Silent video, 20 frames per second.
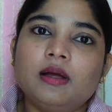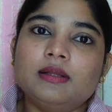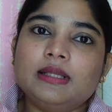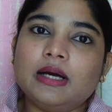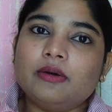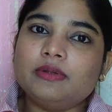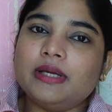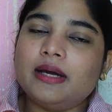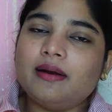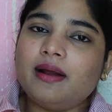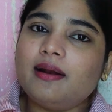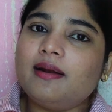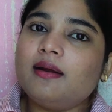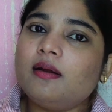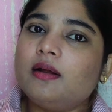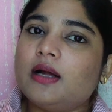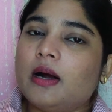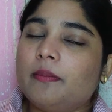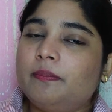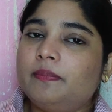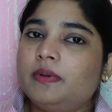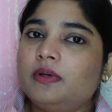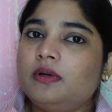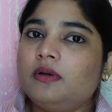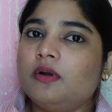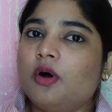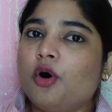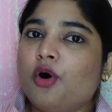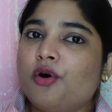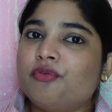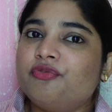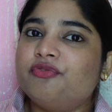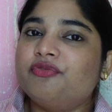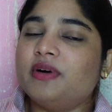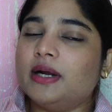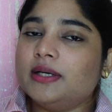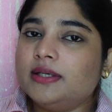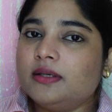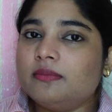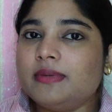Now, there are a couple of
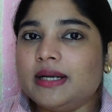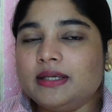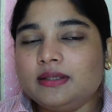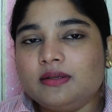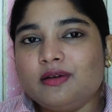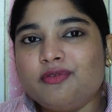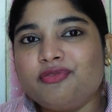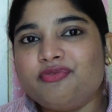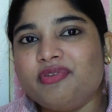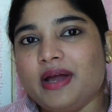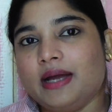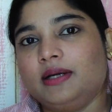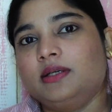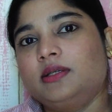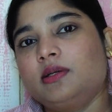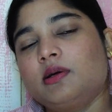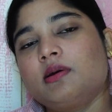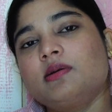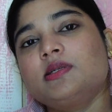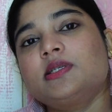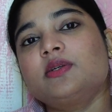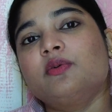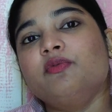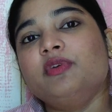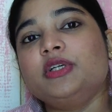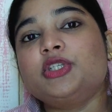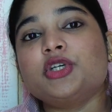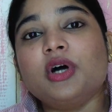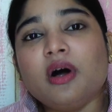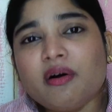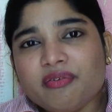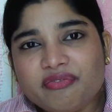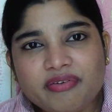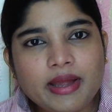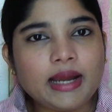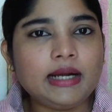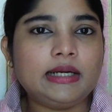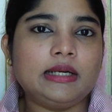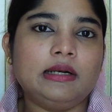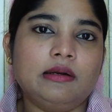fundamental factors which
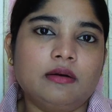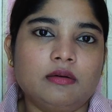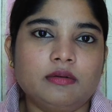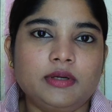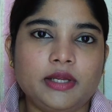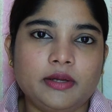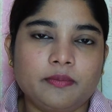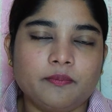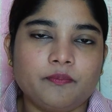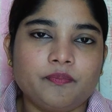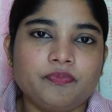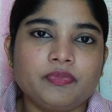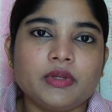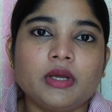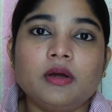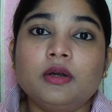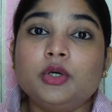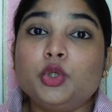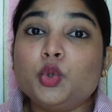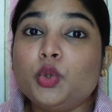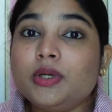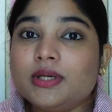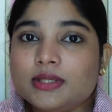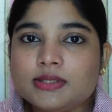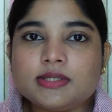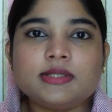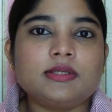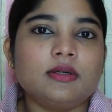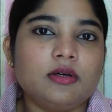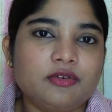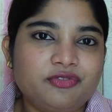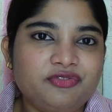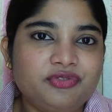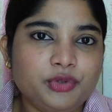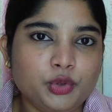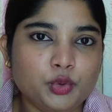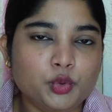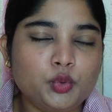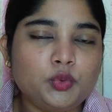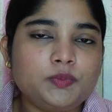affect learning. To list a
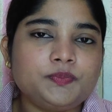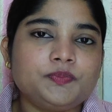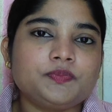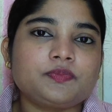few,